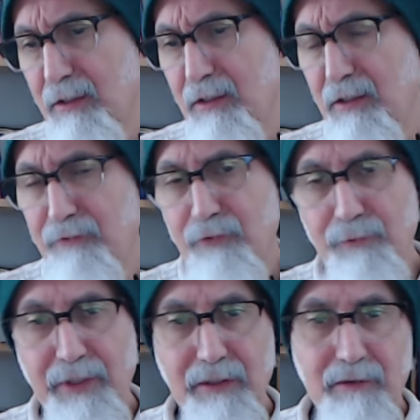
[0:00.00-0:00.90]
Uh, for
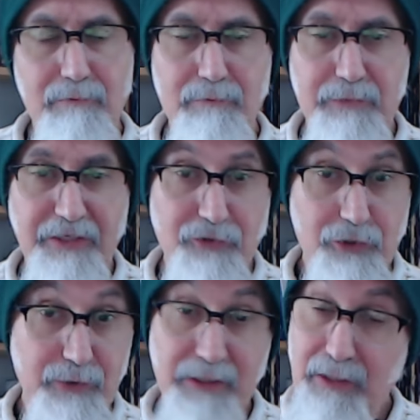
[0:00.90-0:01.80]
me, they've
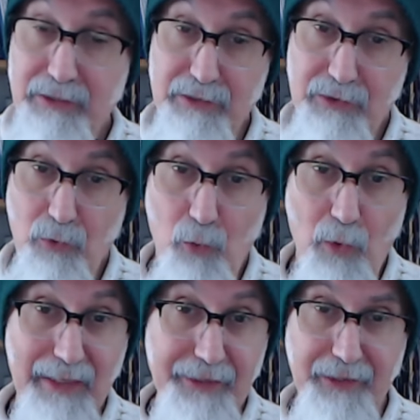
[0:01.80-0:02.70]
treated us
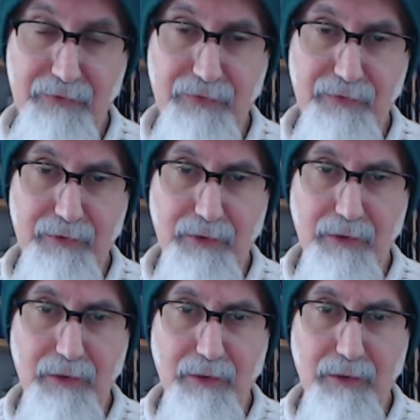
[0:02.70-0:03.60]
well enough,
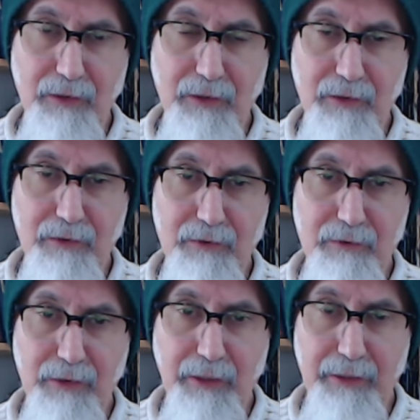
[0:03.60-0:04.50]
uh,
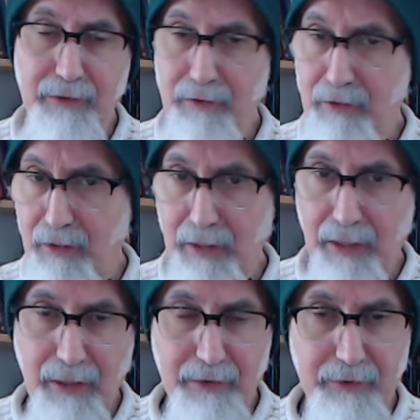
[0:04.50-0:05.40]
and
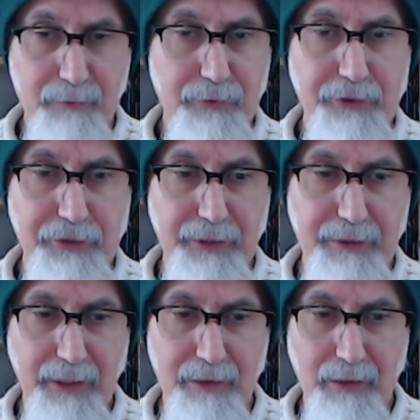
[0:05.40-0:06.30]
I appreciate
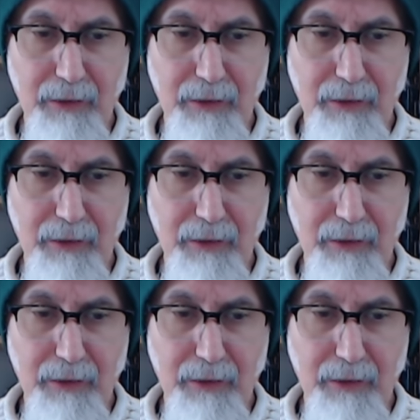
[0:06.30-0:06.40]
that.